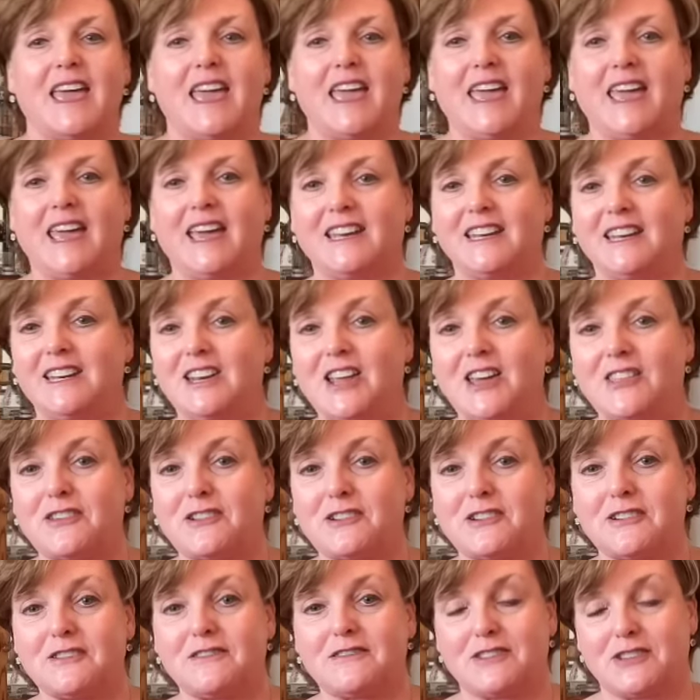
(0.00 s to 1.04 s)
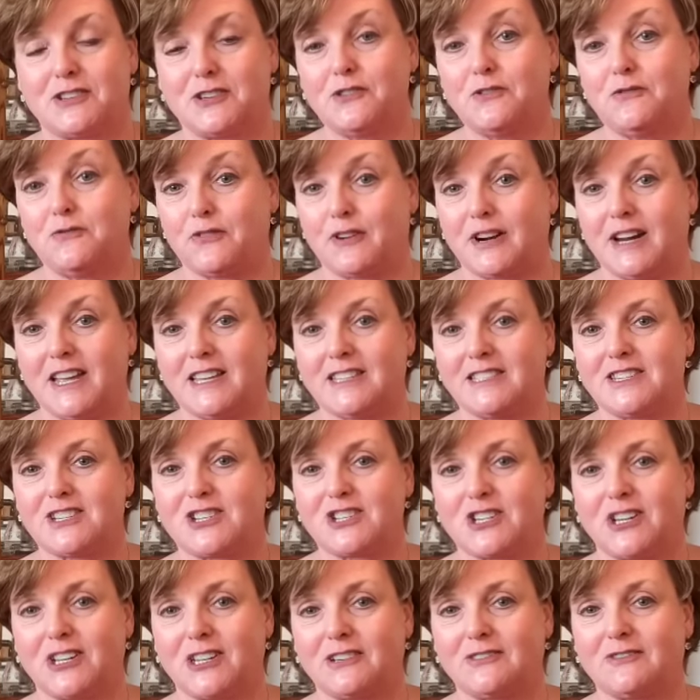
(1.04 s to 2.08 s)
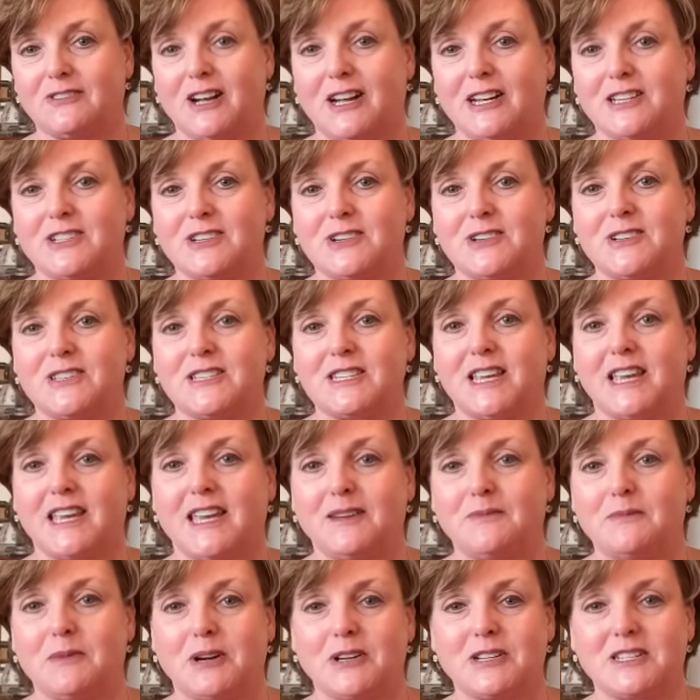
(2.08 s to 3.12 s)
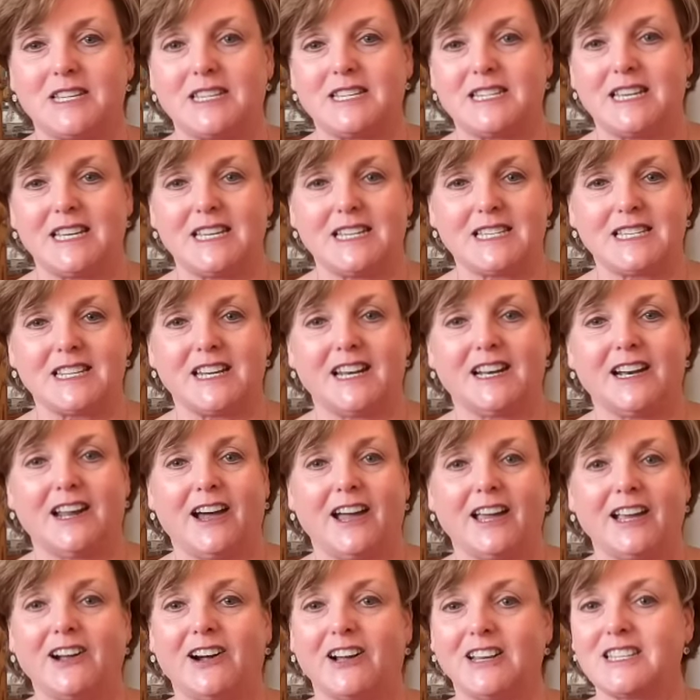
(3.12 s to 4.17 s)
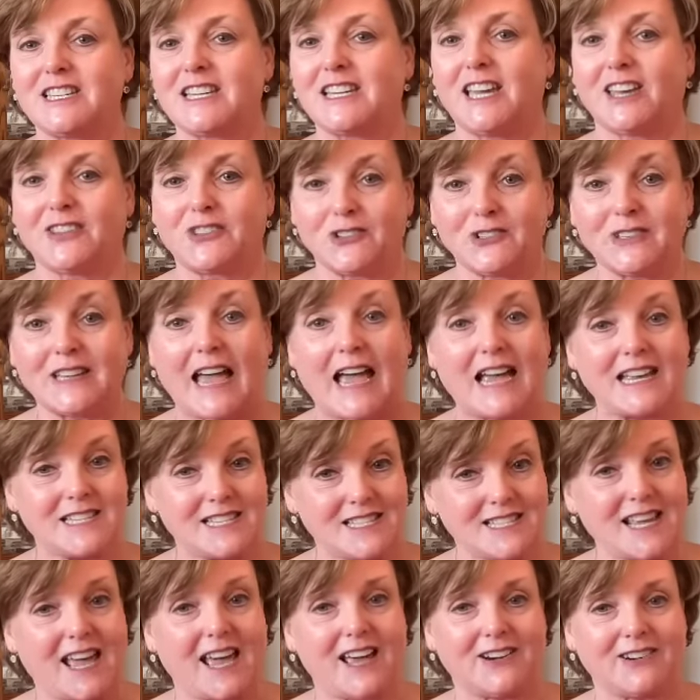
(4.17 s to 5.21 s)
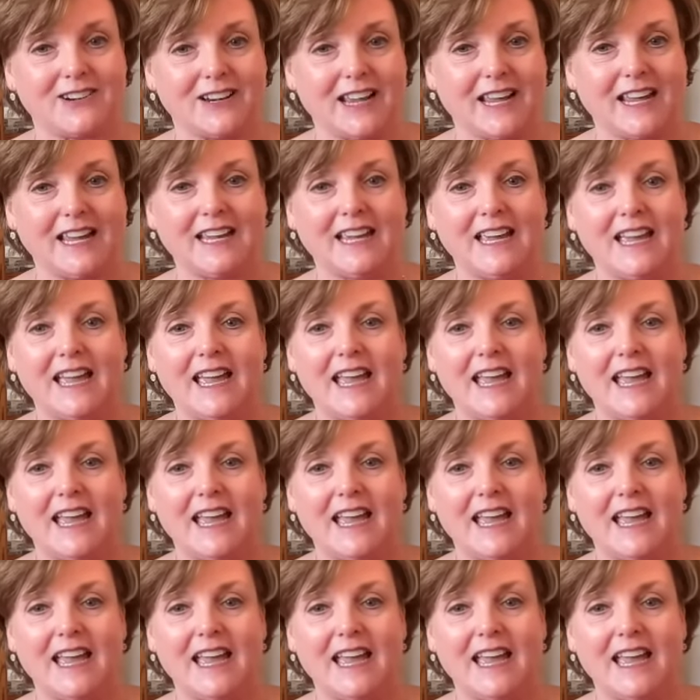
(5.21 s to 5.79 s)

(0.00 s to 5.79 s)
and another two friends, Shauna Rogers and Marcy Thiessen, and I got together last Saturday,